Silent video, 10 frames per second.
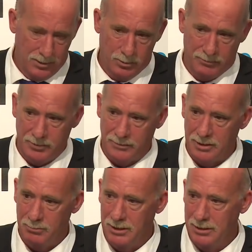We're
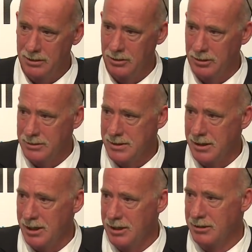$15 million
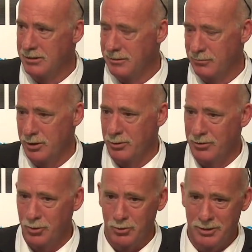ahead of where we
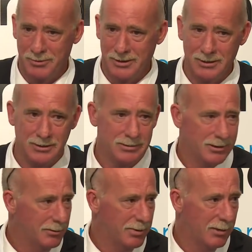thought we'd be
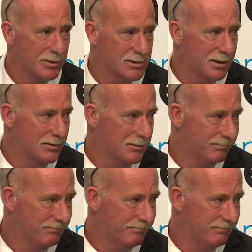in apartment sales.